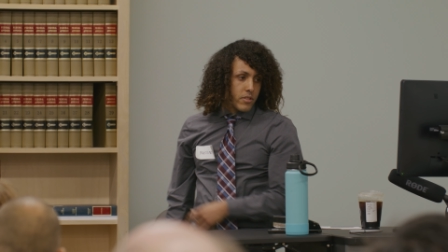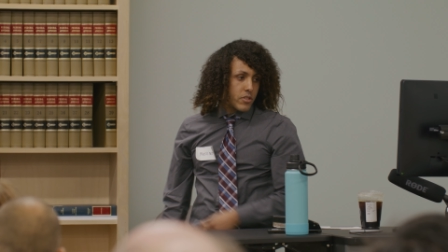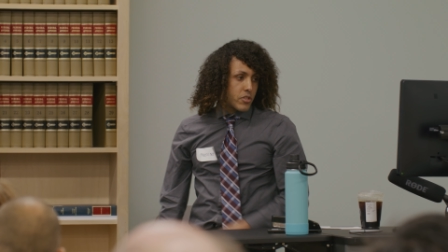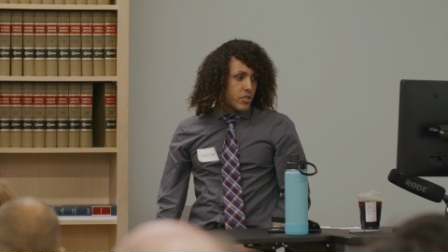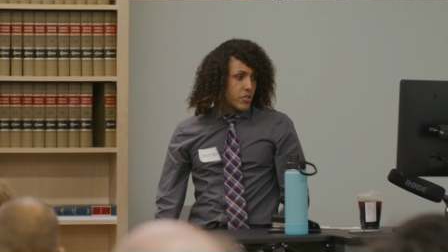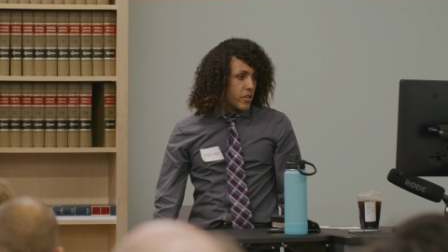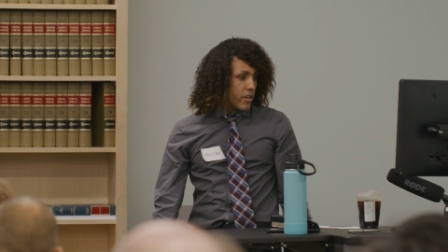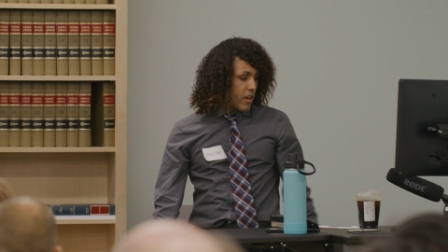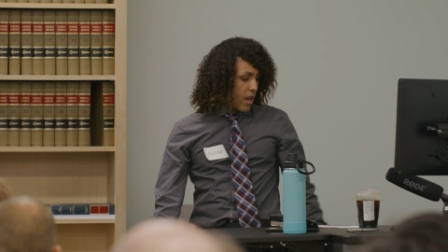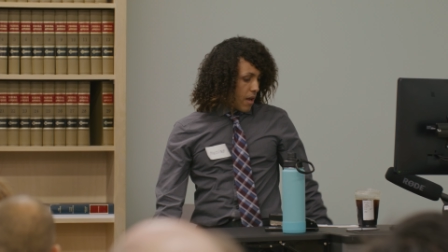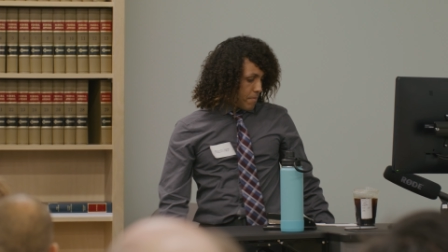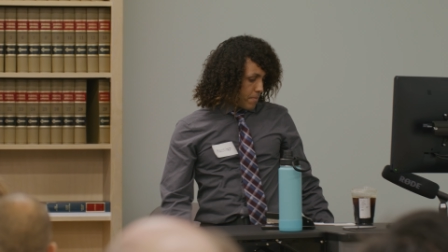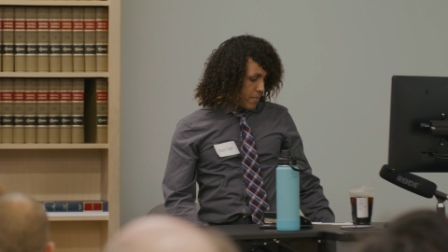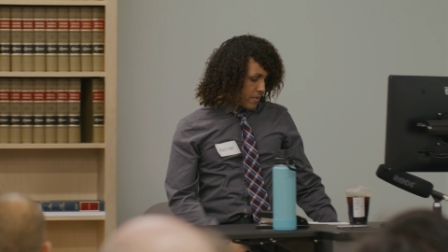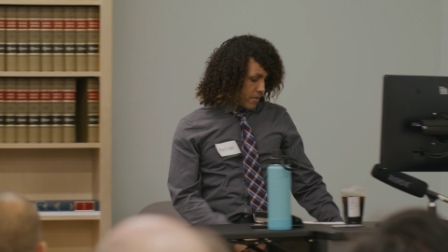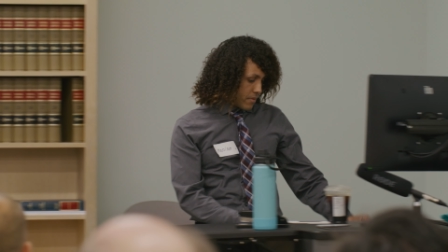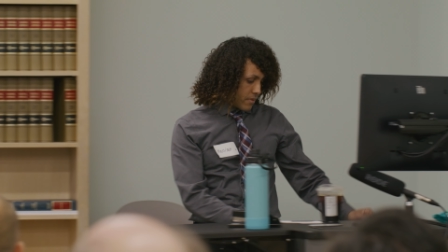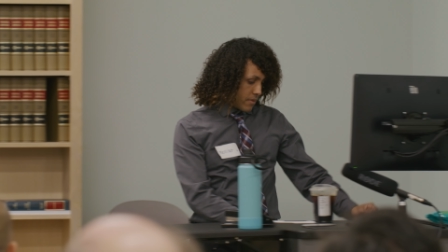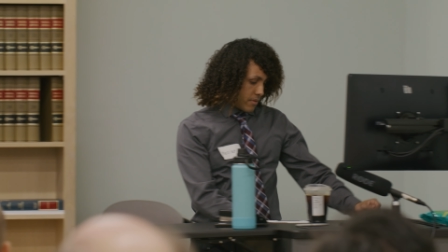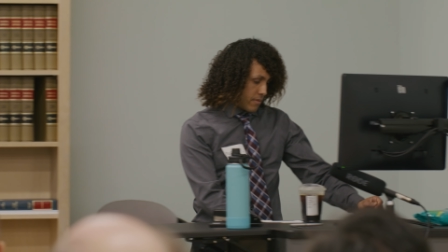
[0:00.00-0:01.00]
stood
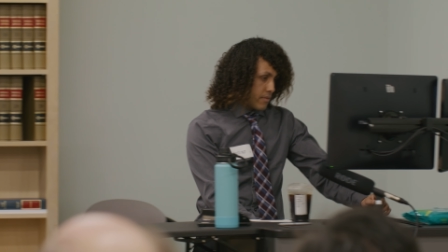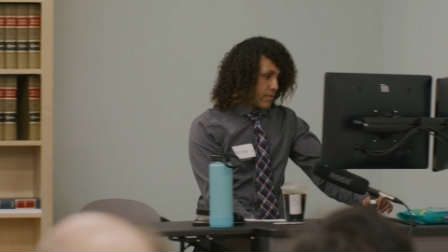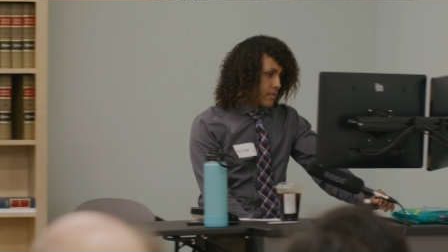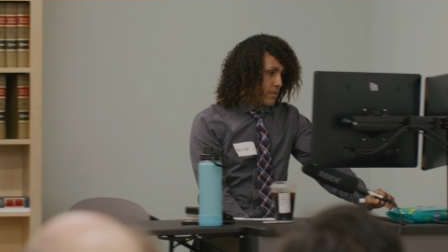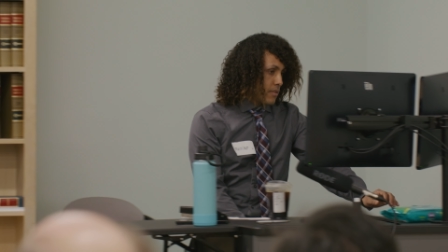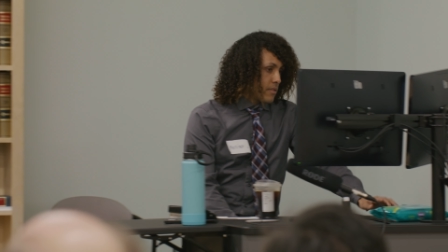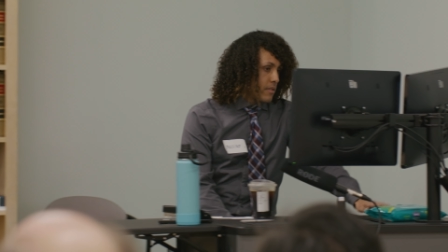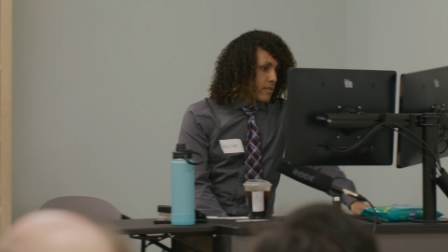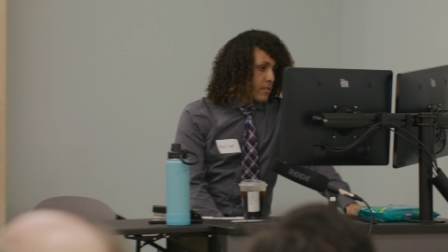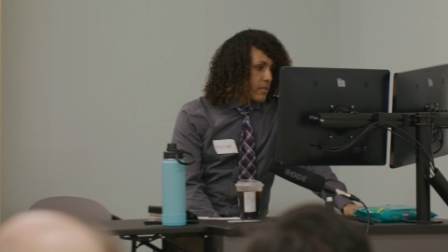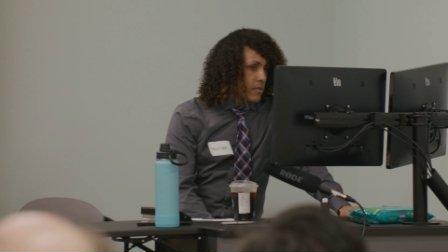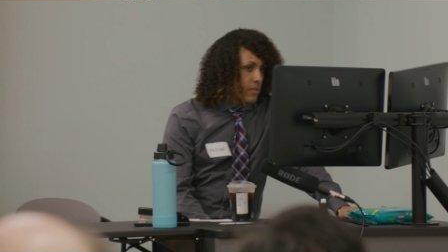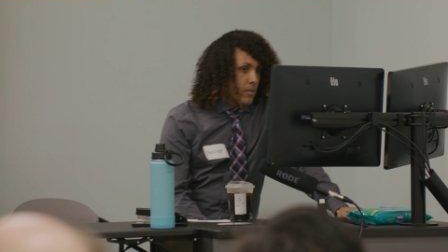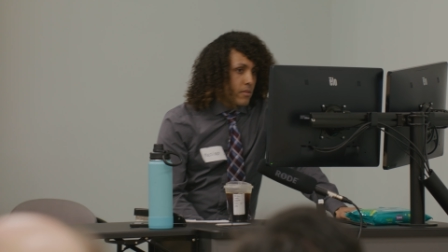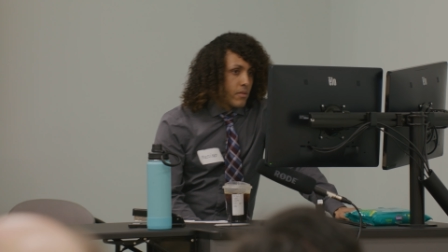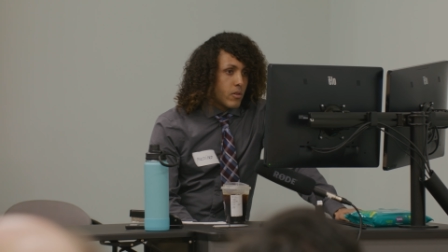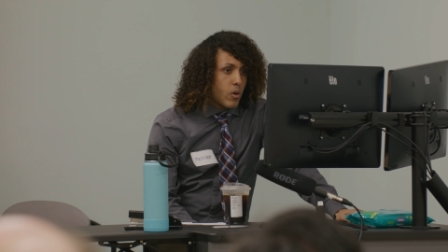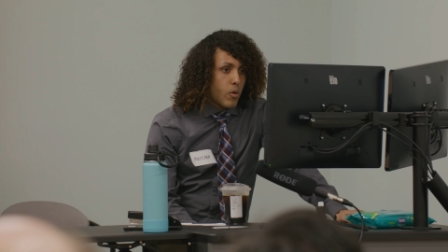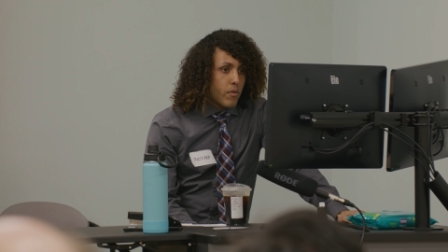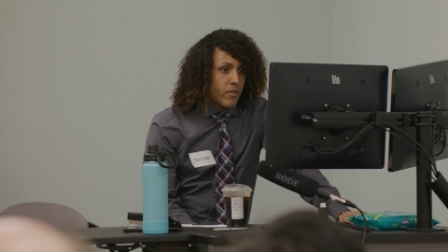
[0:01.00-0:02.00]
up
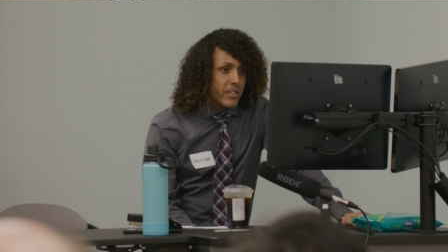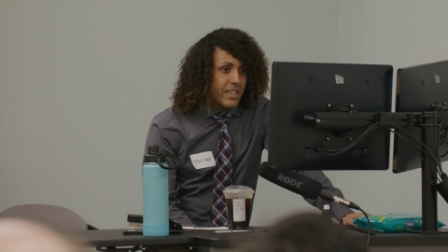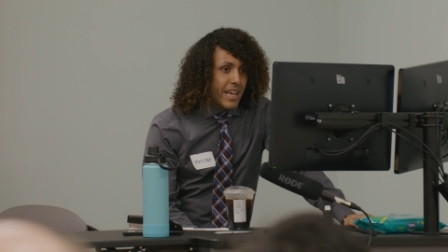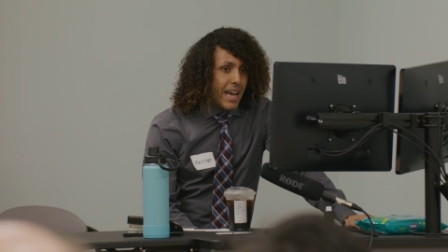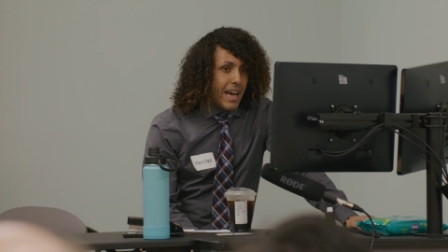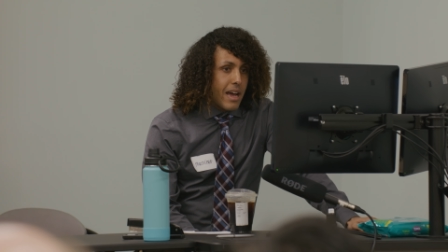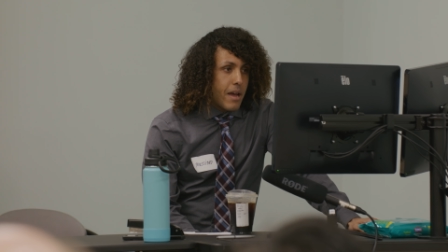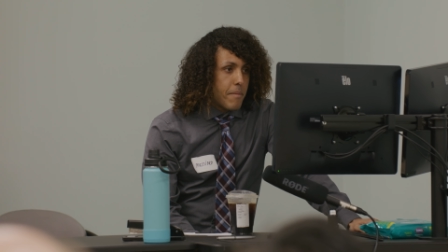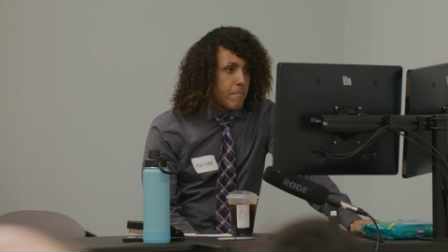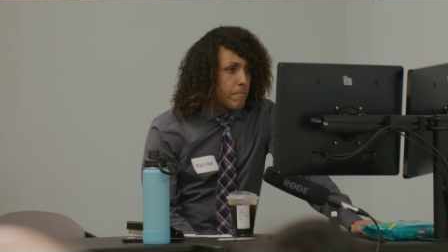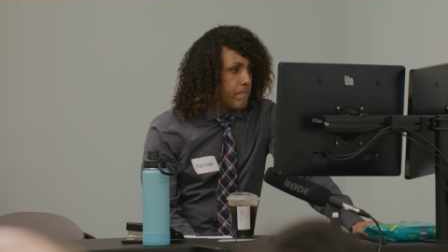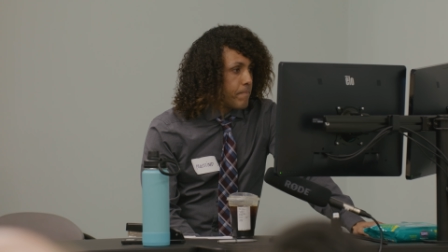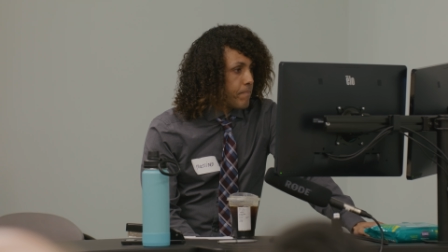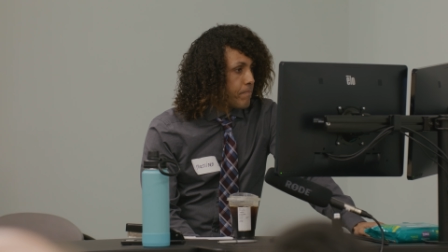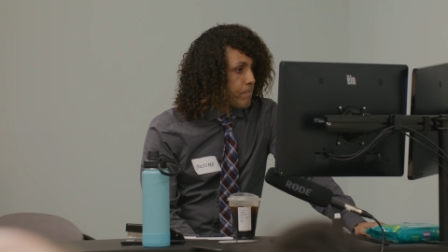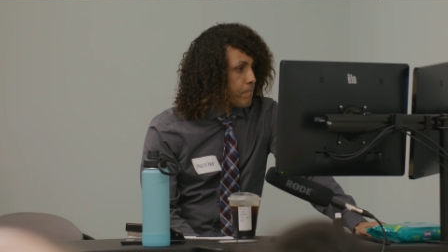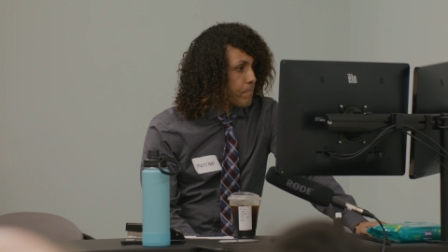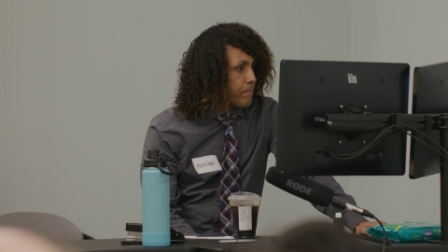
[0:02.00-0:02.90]
over time.